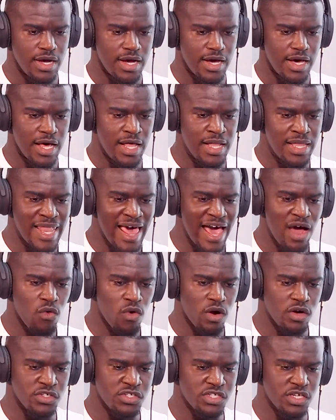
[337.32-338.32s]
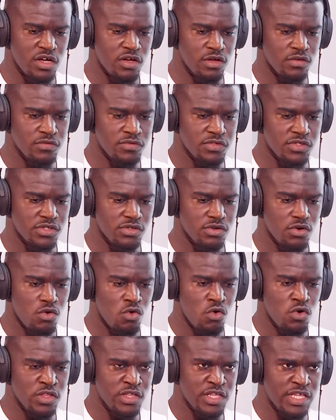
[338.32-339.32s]
allow ourselves
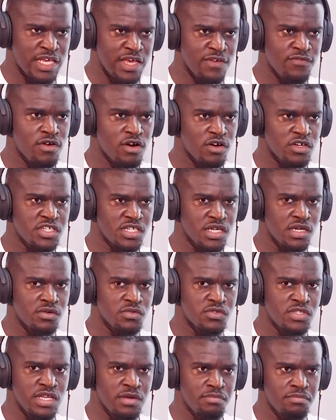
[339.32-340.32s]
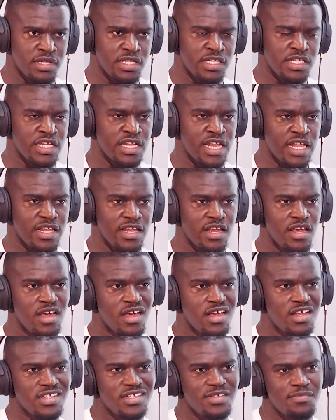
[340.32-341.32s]
or give ourselves the ability to,
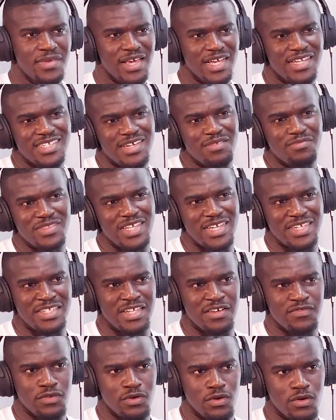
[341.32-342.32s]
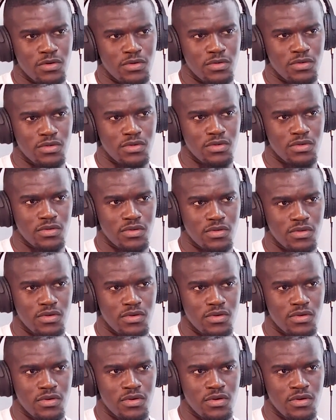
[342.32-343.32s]
to make some things difficult.
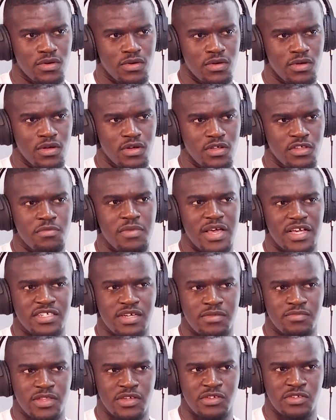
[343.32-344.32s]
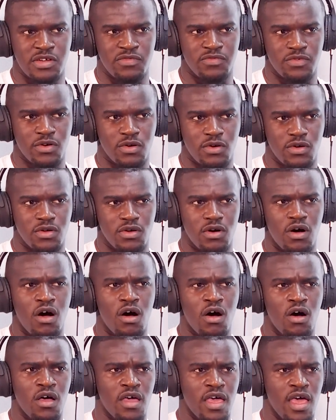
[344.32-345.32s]
Oh yeah. To make something wanted difficult. everything oh,
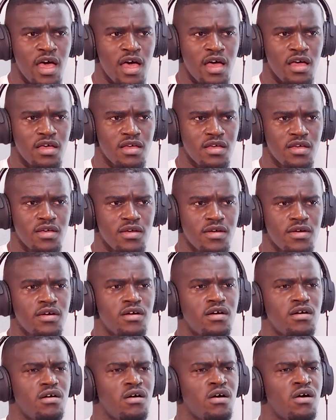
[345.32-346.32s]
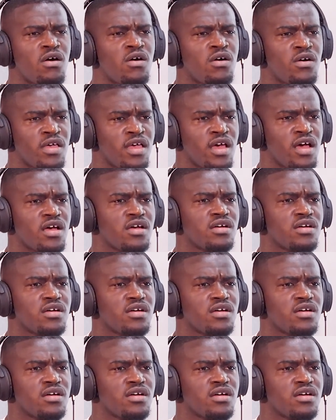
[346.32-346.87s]
easy, yeah. a remote control, oh, oh, a car,